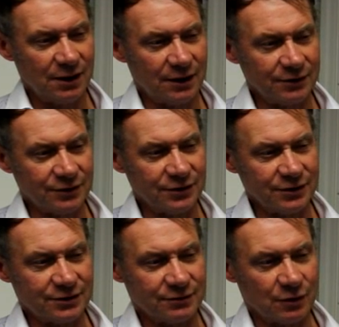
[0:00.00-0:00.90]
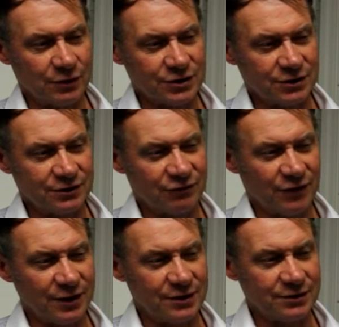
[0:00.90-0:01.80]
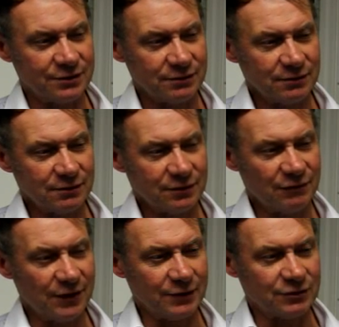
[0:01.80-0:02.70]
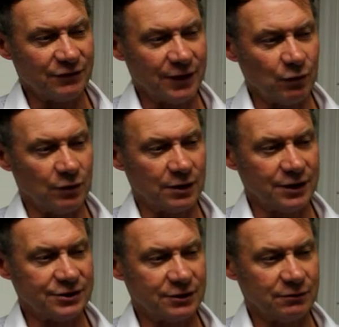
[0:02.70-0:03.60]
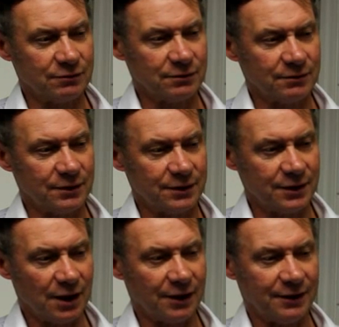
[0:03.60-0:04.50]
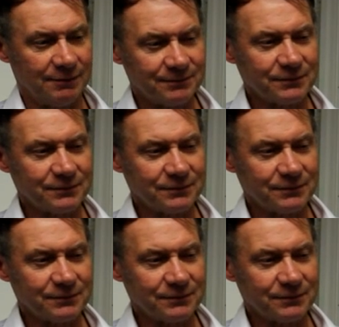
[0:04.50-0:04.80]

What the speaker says: And the third question is, find the values of I1, I2 and I.